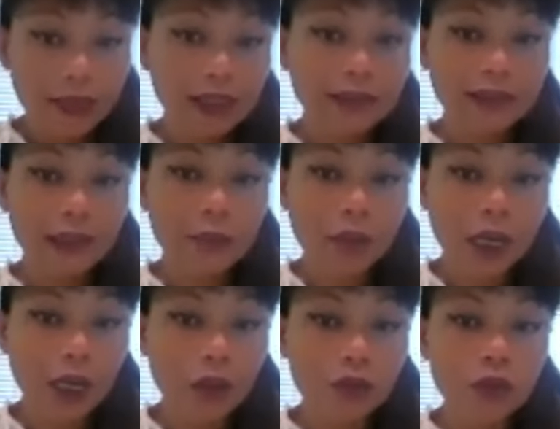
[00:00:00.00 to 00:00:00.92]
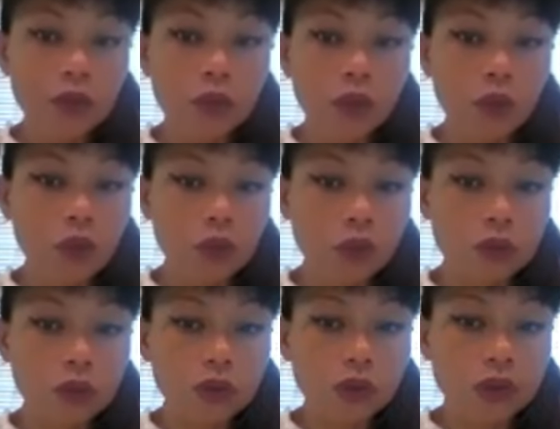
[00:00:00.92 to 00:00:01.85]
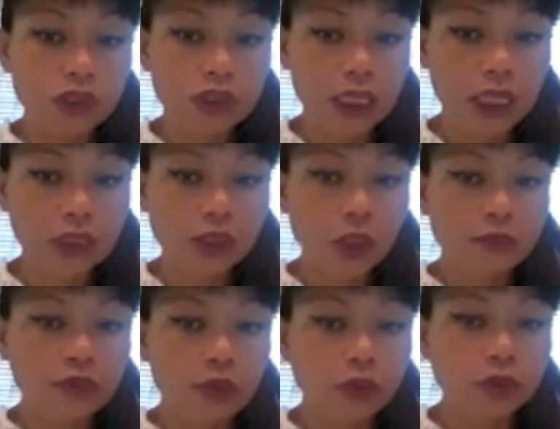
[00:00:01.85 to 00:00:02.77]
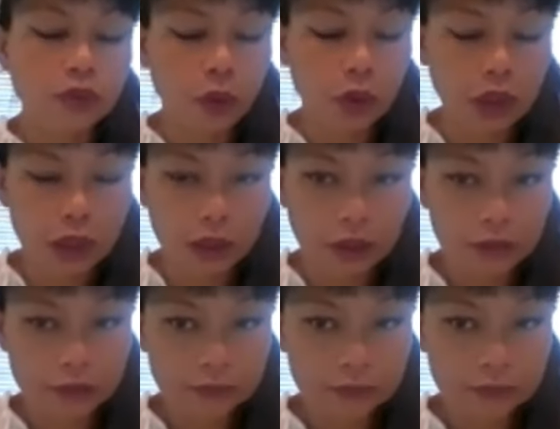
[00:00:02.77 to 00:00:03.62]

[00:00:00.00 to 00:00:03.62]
that somehow you lose the sight of who you are